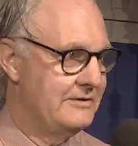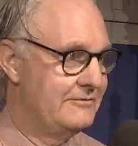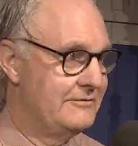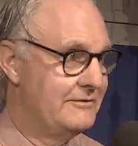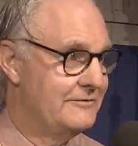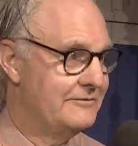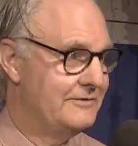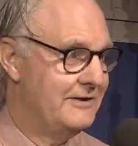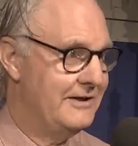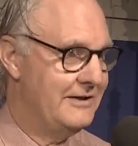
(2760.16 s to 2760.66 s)

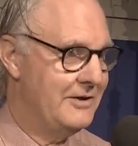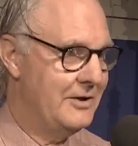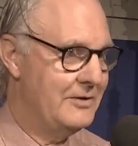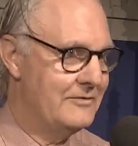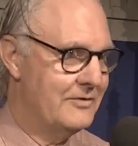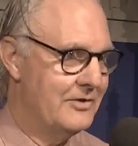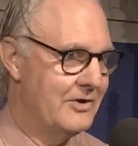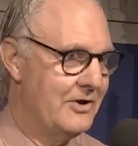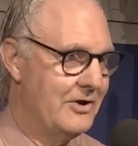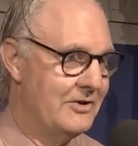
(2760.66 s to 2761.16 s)
15 over
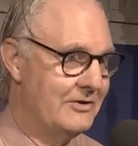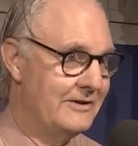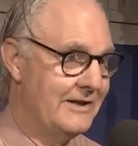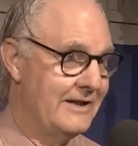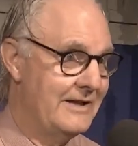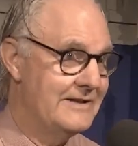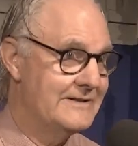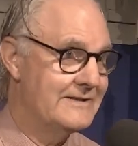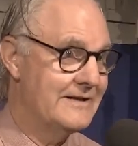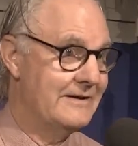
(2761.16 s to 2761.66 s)
the
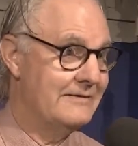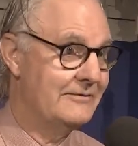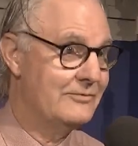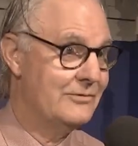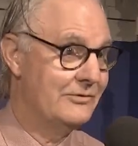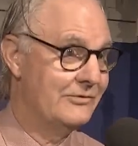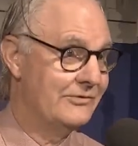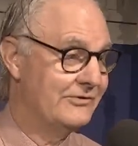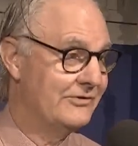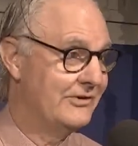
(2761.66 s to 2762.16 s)
holidays, and of
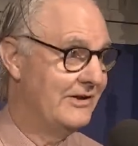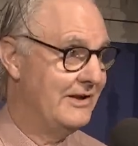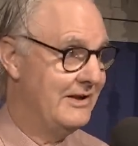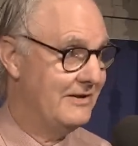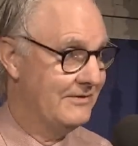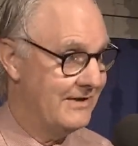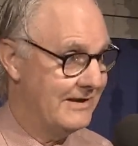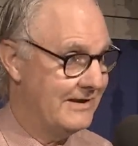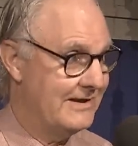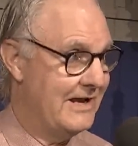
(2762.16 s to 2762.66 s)
course
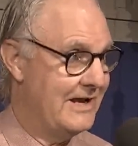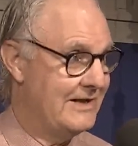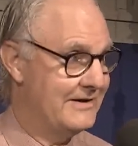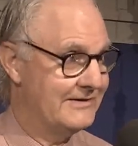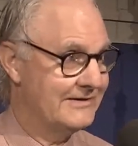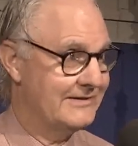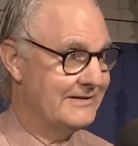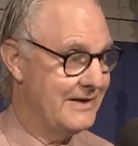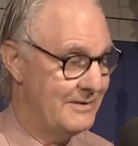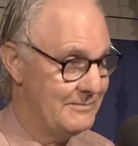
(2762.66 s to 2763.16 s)
they
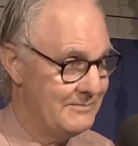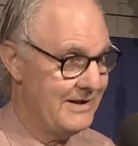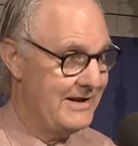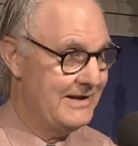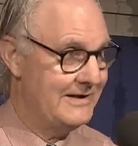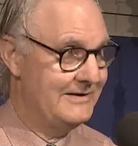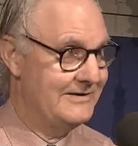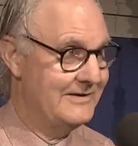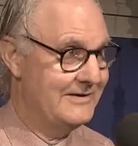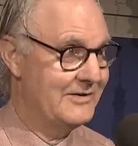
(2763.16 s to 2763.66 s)
can't come
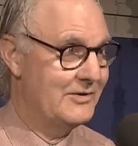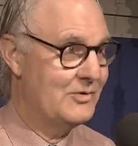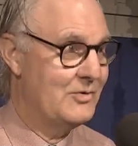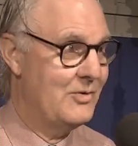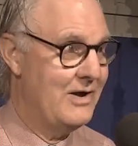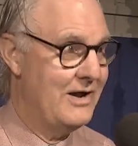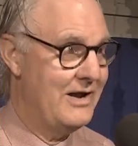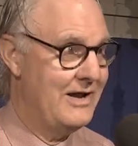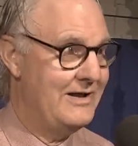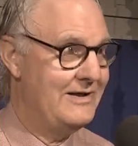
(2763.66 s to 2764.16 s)
back into the
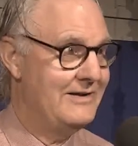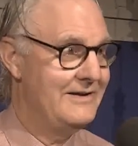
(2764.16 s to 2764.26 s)
choir.